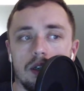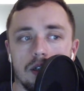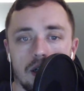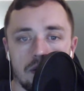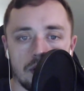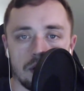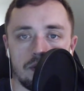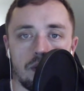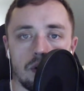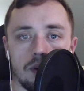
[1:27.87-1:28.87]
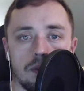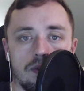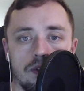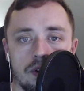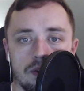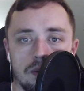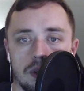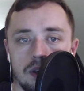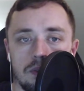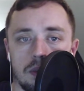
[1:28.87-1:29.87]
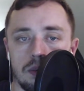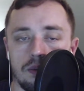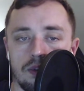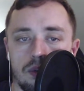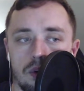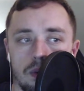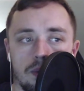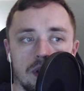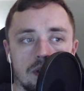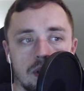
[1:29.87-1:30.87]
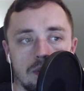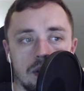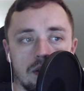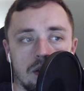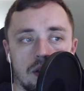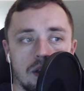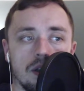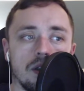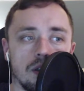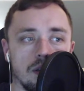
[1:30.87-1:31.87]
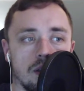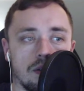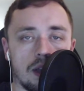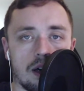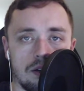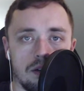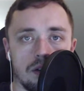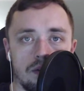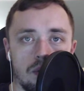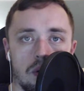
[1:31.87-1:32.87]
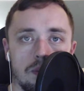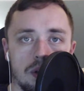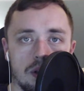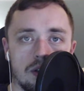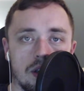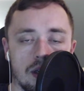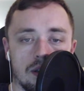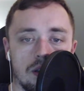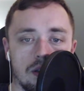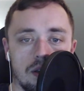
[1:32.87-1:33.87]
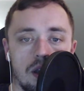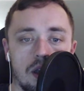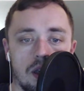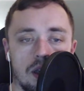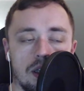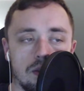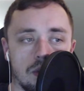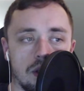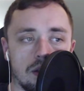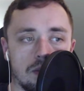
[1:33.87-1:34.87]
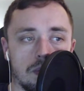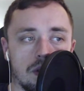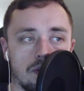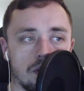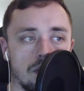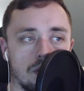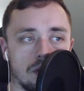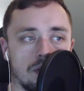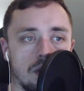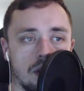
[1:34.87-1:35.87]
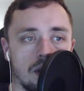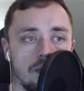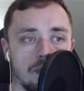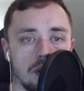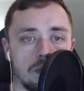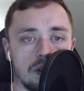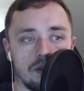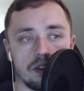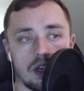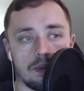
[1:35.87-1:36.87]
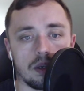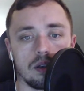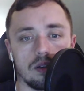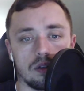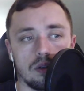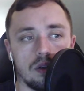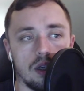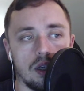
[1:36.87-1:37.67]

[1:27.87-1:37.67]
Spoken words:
kind of like a forum if you've ever been a member of a forum, except it's thousands of forums on the site, and each one is specific to a specific topic. And so